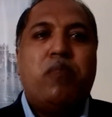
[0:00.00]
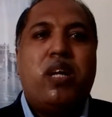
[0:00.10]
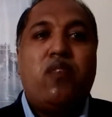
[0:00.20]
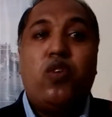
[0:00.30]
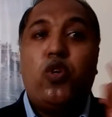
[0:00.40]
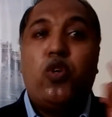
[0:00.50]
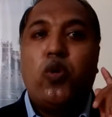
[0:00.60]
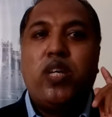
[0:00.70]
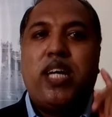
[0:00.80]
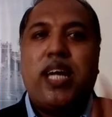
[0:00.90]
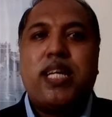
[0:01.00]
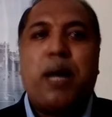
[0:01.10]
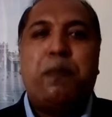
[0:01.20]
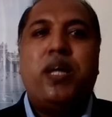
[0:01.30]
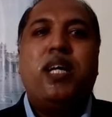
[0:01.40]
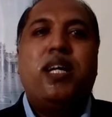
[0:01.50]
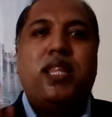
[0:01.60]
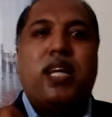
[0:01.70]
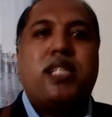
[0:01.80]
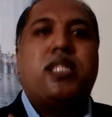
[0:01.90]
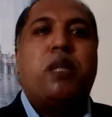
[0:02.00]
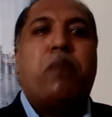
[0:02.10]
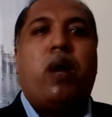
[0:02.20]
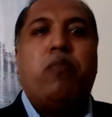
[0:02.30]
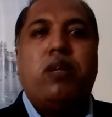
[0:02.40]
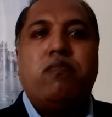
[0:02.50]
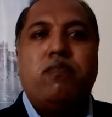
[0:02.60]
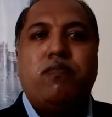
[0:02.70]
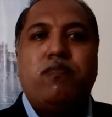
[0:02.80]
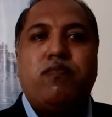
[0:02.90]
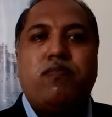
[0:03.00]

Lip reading: But if you don't get up, that's the problem.